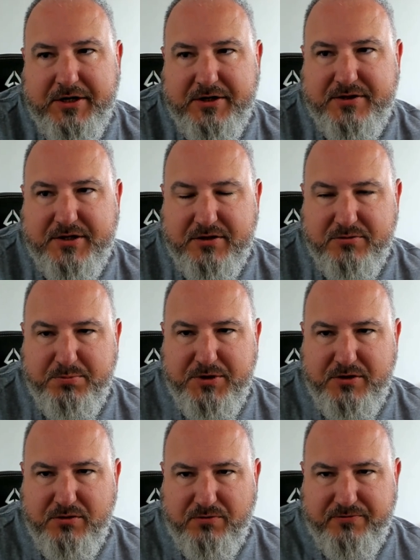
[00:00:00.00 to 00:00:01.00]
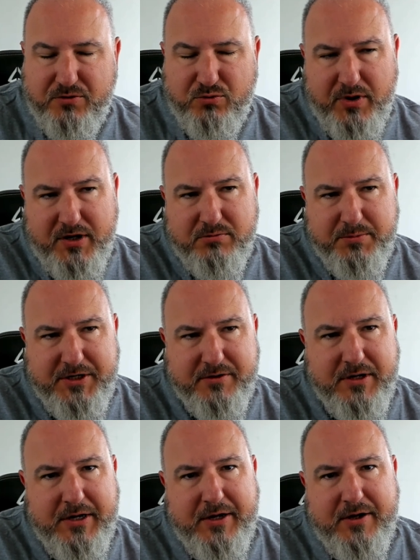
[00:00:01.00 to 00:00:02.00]
it can be
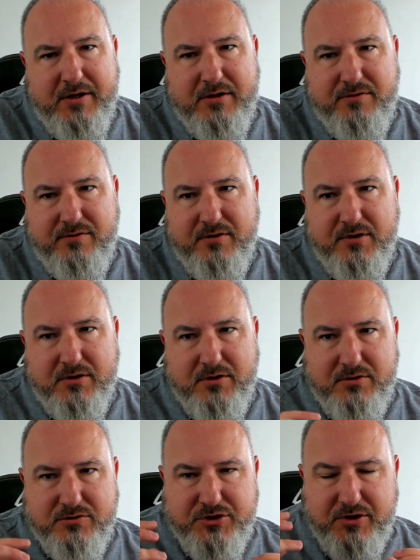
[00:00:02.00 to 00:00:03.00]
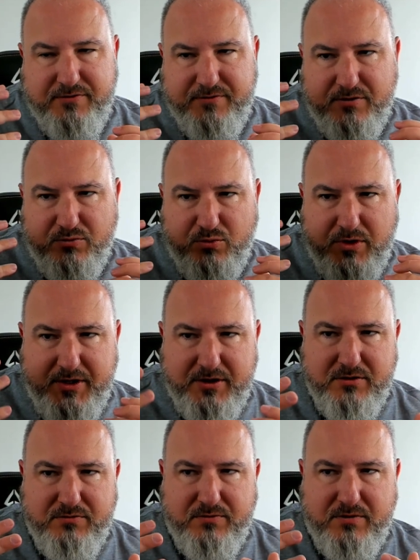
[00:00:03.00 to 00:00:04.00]
overwhelming it's uh, just a way